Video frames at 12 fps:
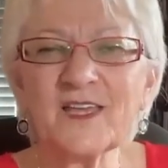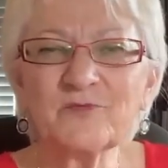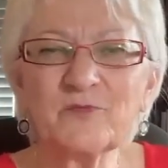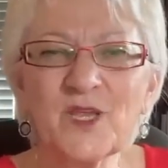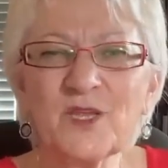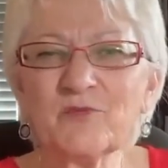
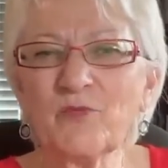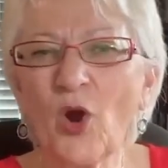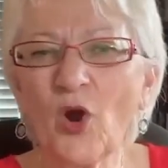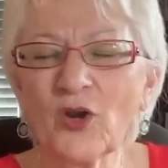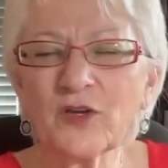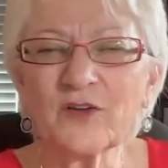and being
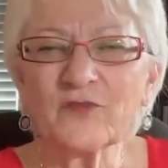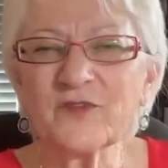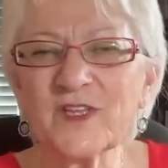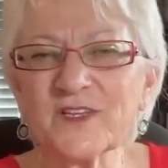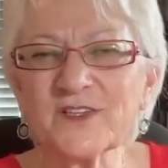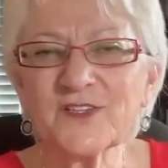part of
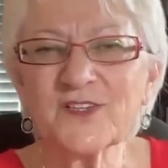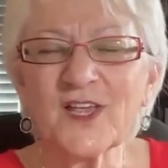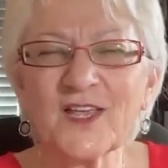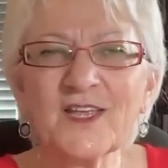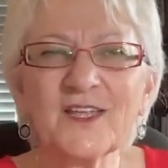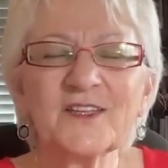this
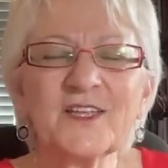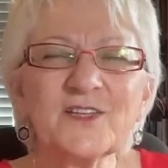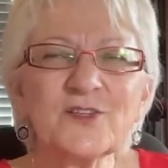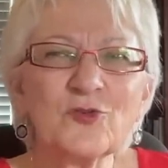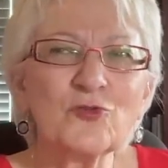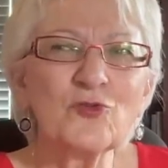
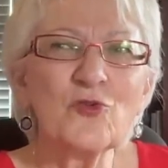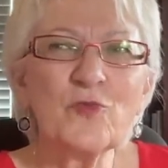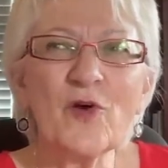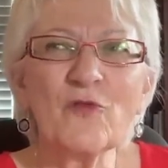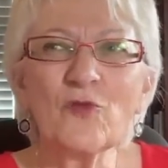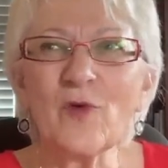this
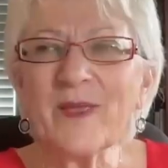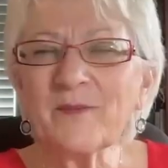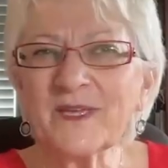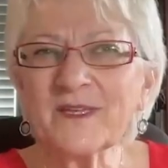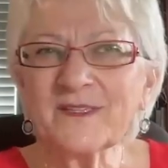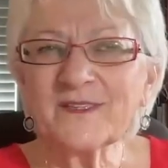group of
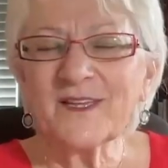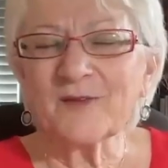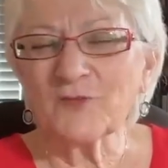women.